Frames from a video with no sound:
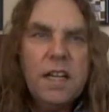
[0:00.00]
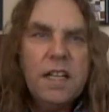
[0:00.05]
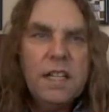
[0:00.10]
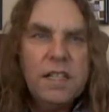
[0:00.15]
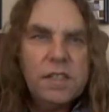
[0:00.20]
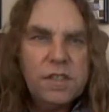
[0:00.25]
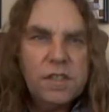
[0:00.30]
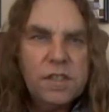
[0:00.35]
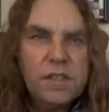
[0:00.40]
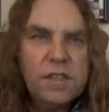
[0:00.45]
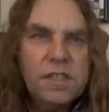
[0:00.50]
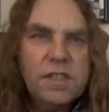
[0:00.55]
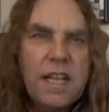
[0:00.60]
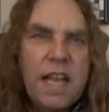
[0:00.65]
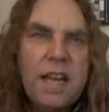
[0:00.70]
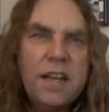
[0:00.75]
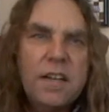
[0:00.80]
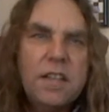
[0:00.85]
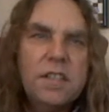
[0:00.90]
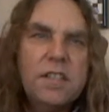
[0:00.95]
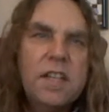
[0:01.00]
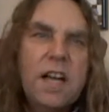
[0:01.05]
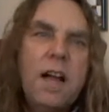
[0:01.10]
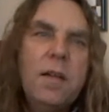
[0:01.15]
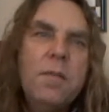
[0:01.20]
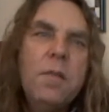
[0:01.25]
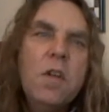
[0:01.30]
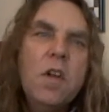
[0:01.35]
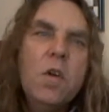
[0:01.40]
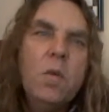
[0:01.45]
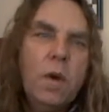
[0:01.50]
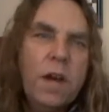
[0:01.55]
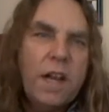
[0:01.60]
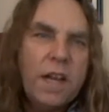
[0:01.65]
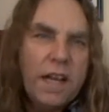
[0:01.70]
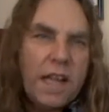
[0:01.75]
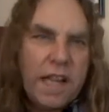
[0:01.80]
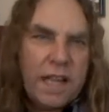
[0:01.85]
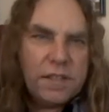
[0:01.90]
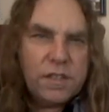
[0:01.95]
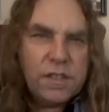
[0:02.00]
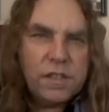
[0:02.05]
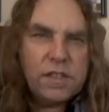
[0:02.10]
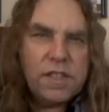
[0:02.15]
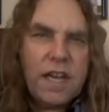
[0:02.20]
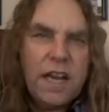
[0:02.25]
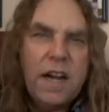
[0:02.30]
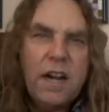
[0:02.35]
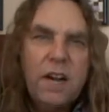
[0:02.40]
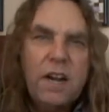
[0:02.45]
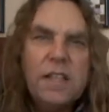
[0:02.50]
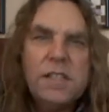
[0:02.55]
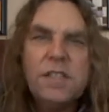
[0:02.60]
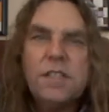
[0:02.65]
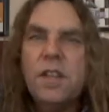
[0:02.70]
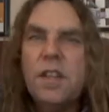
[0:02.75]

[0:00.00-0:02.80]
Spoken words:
Eastern Standard Time when it enters Aries.